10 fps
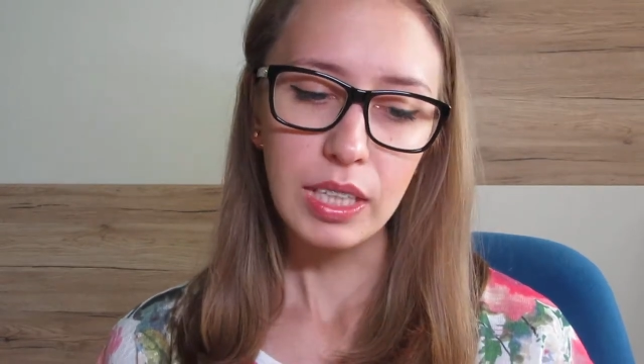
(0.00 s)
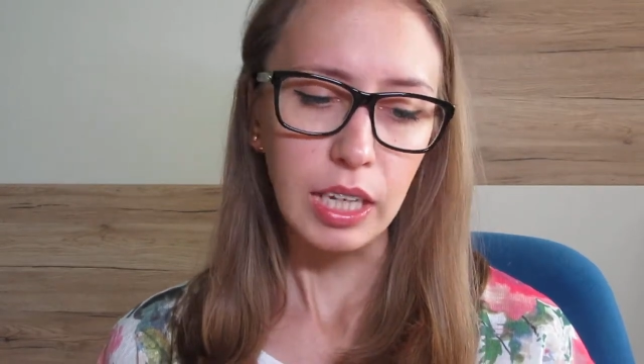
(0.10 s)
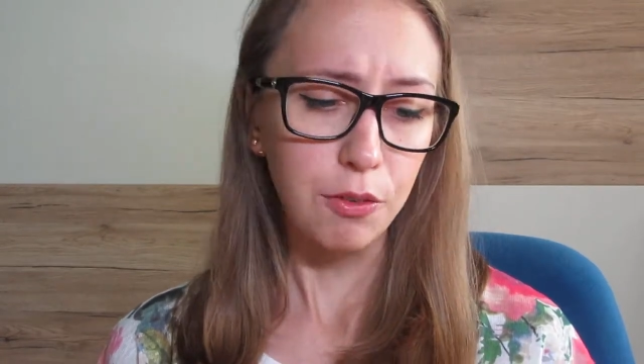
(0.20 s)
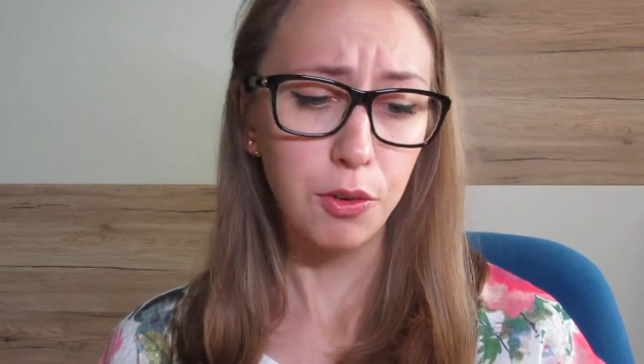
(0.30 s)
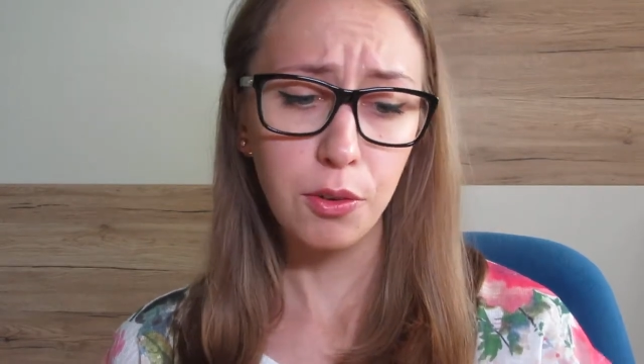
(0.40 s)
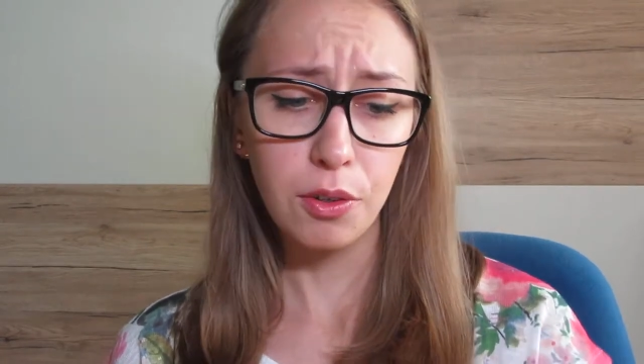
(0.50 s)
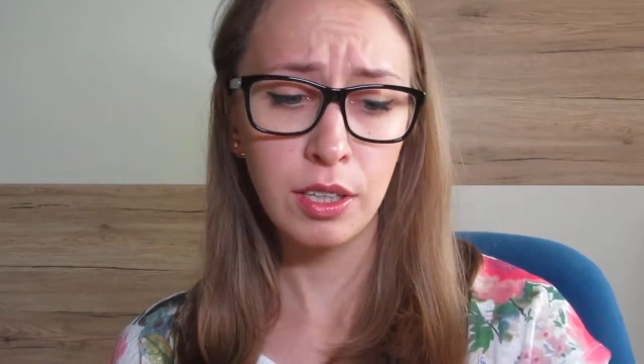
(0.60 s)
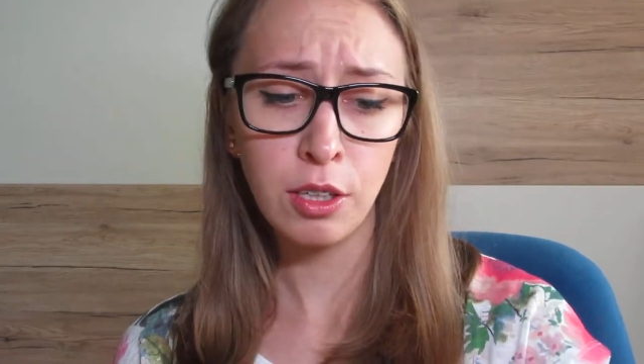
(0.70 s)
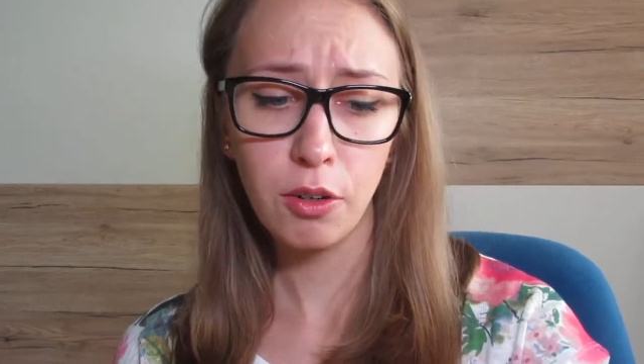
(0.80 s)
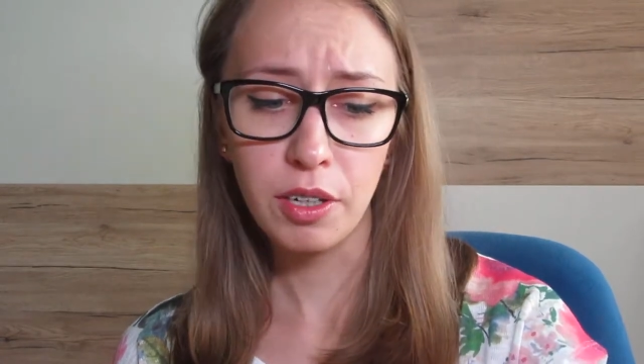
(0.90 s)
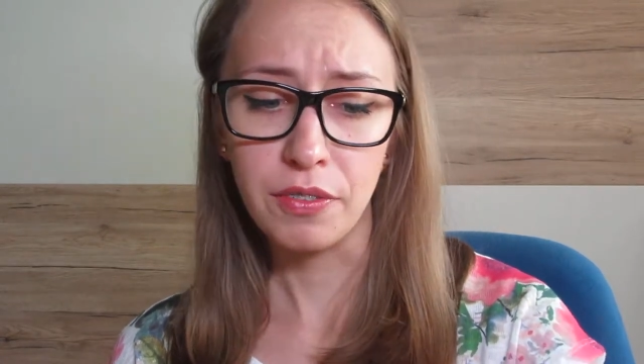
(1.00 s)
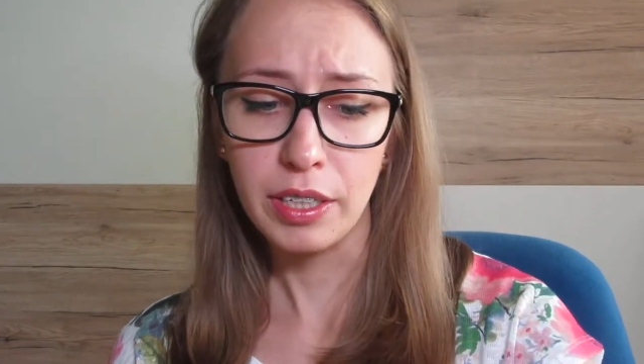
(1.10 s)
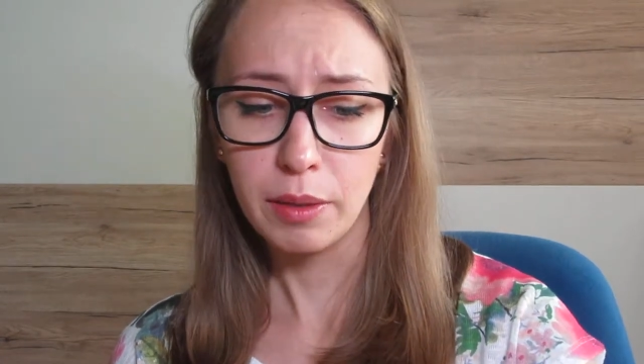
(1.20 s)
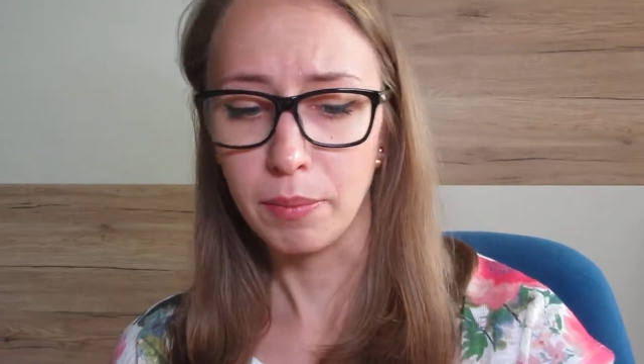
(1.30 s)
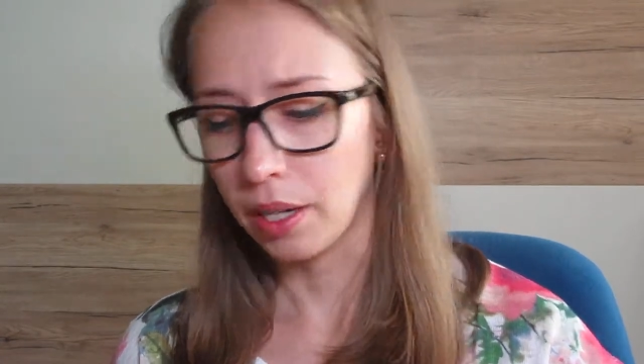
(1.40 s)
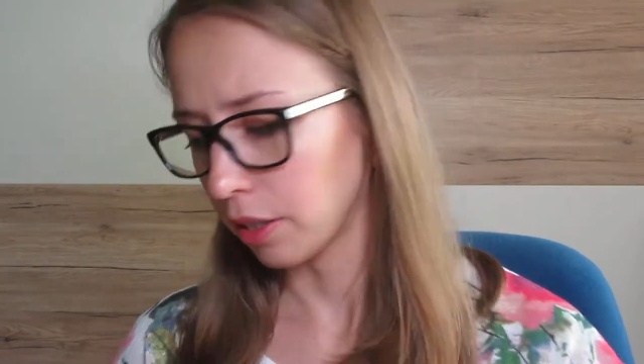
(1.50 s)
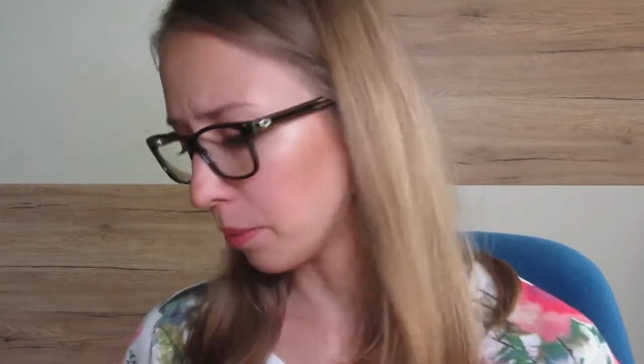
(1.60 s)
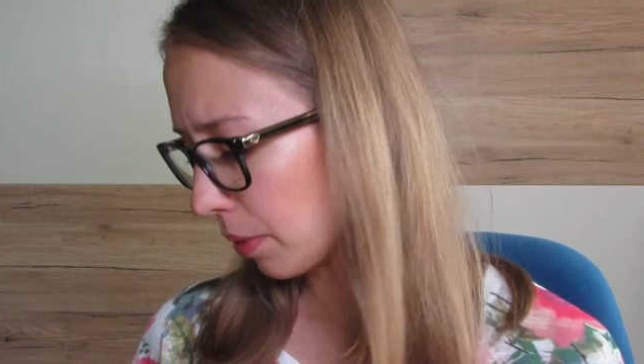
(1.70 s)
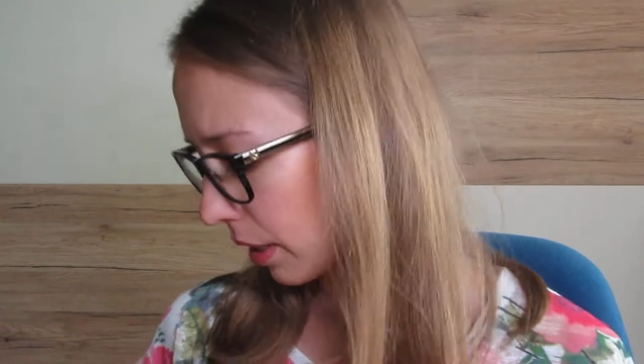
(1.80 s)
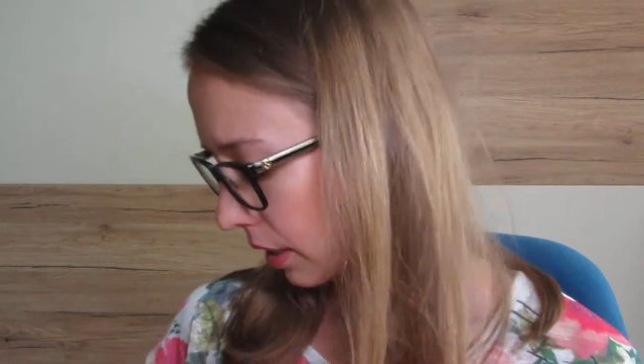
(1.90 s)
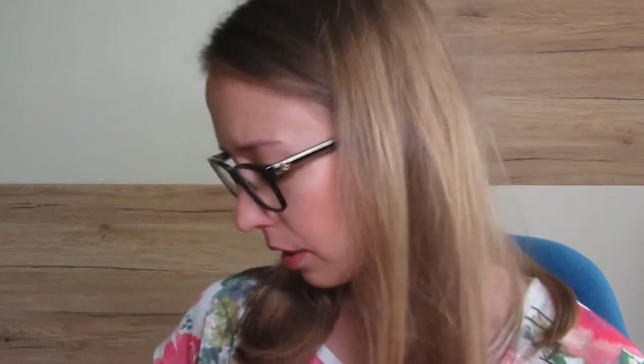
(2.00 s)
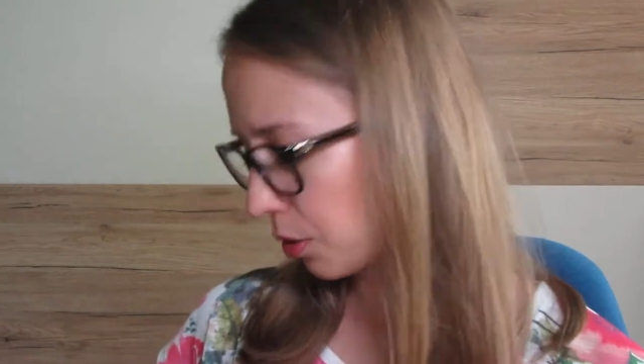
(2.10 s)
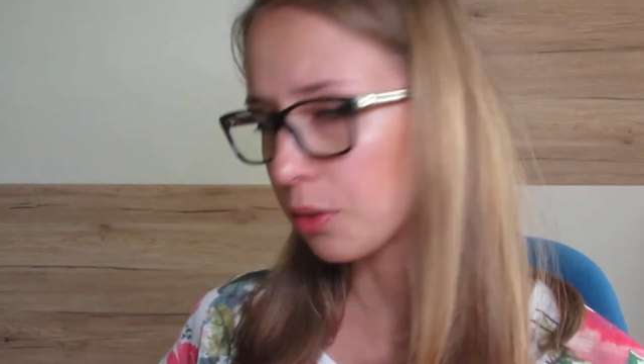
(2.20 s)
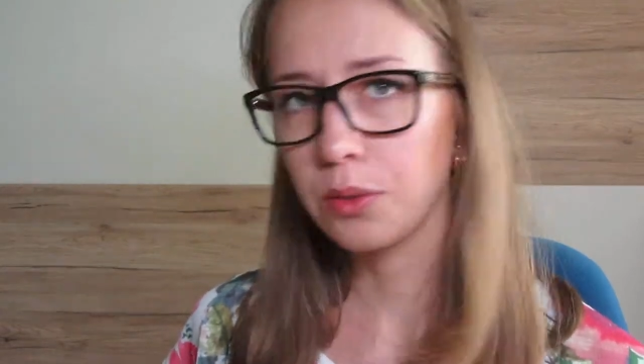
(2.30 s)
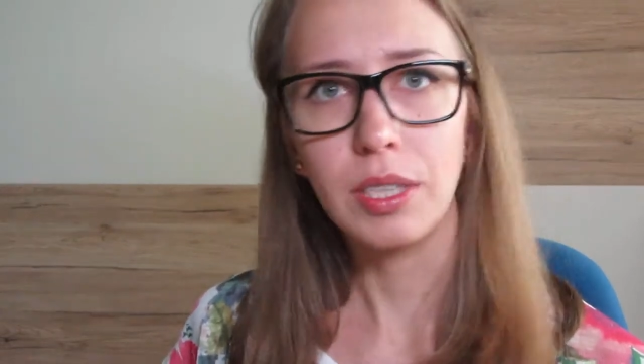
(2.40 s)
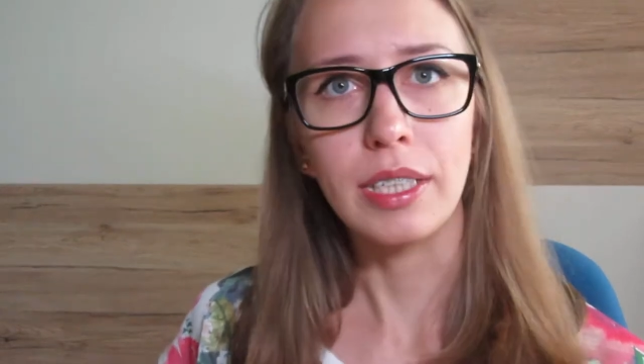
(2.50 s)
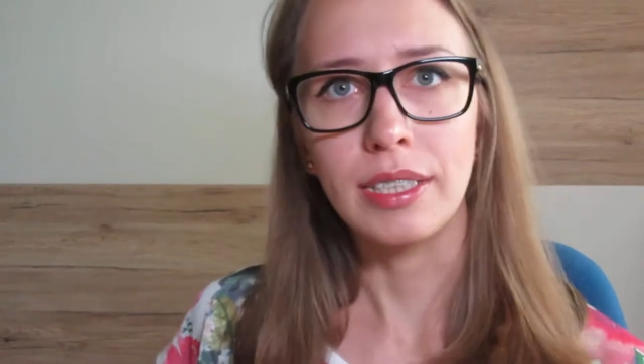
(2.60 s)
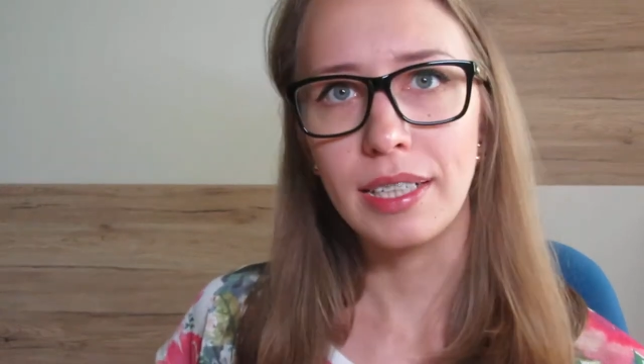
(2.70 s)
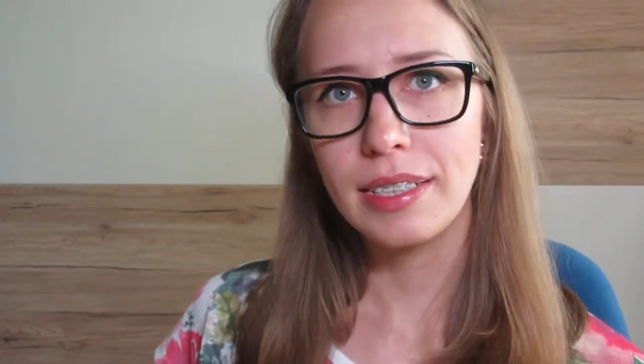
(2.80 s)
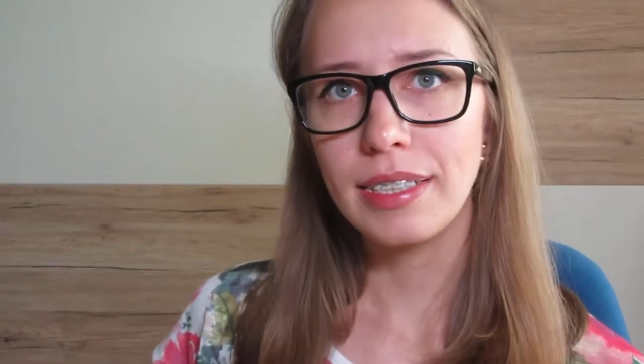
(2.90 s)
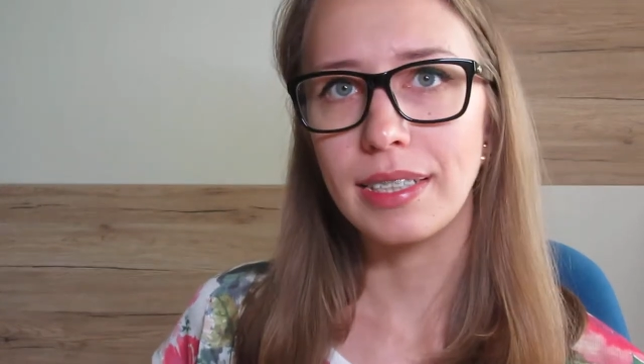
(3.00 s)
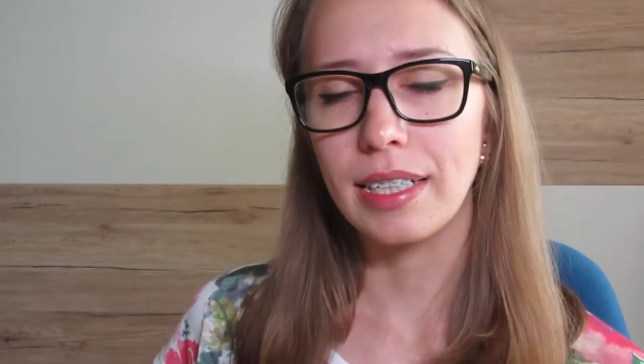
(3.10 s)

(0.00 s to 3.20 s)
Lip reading: If you know of any other brands that do like this,